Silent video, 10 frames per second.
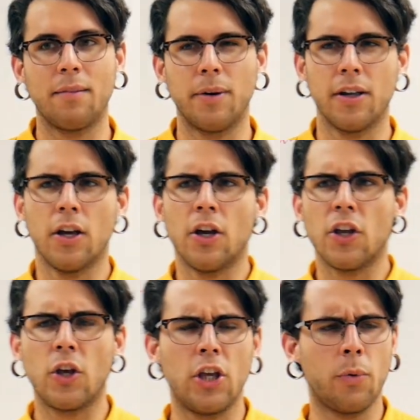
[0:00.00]
but
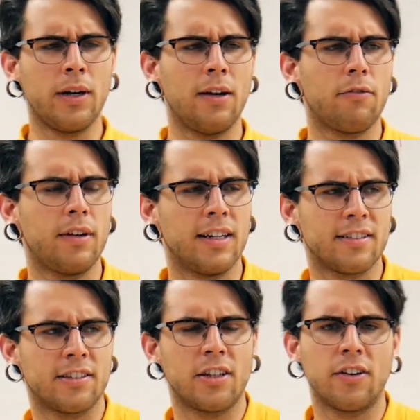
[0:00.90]
you wouldn't
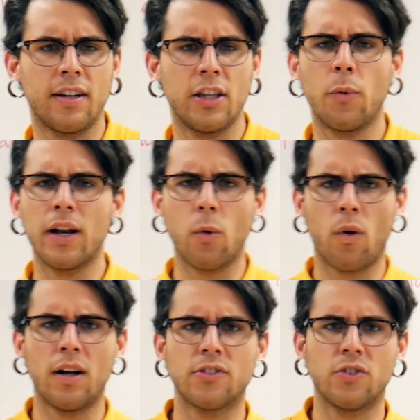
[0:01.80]

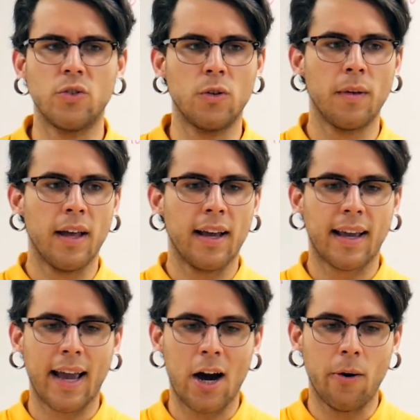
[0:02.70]
want to
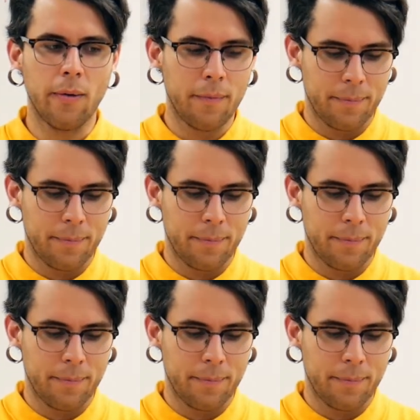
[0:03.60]
count